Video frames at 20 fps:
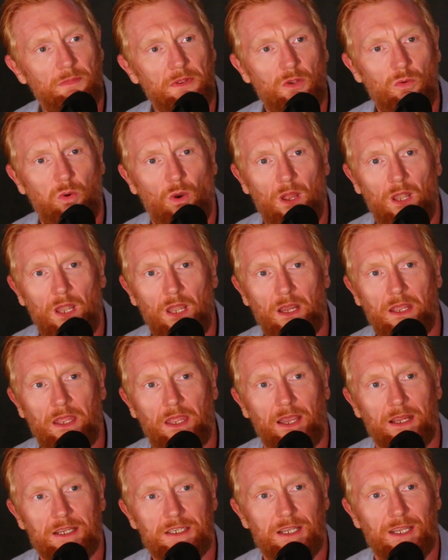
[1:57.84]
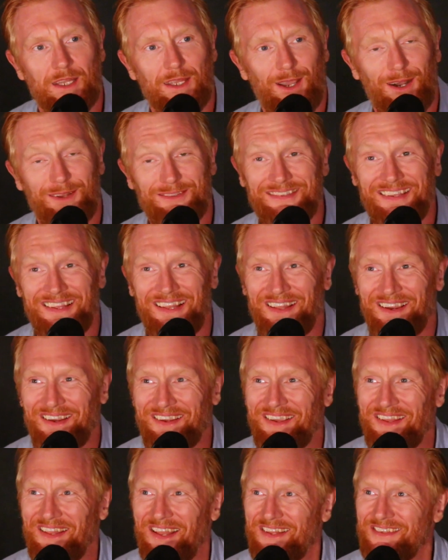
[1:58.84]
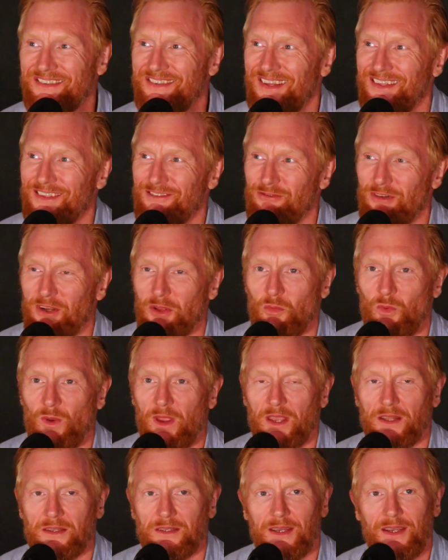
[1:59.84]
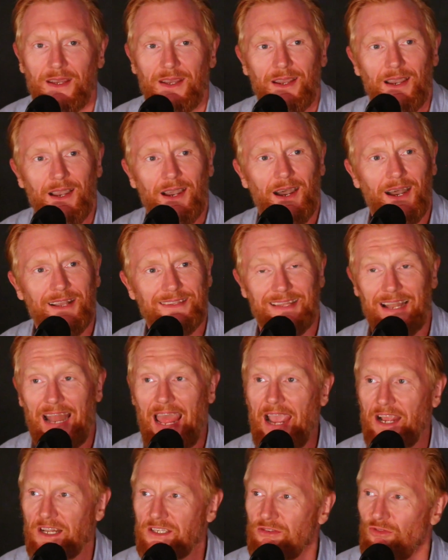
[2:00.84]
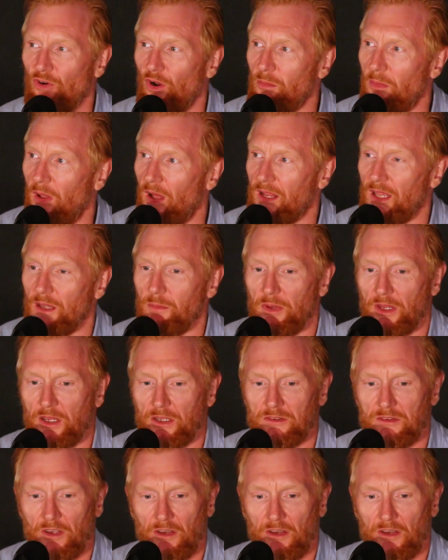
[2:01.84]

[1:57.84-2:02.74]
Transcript: been quite lucky, actually. I say lucky, that sounds really weird. As an actor, I'm lucky because